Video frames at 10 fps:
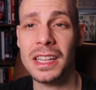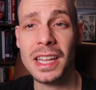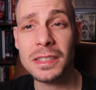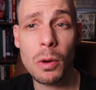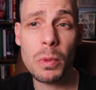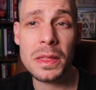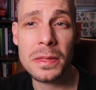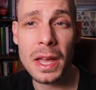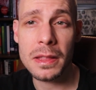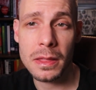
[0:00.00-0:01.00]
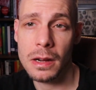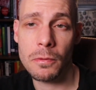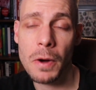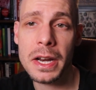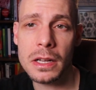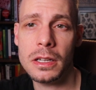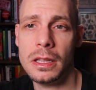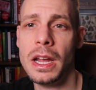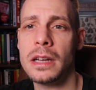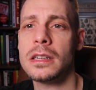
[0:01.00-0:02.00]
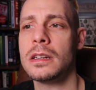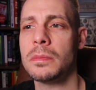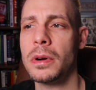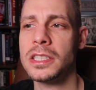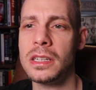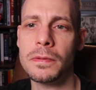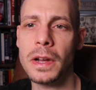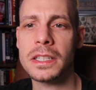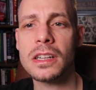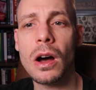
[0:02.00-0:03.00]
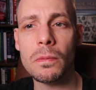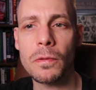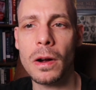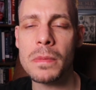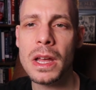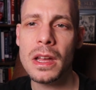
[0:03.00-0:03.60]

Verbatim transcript: And that's what we think theoretically the antidepressant effects come from.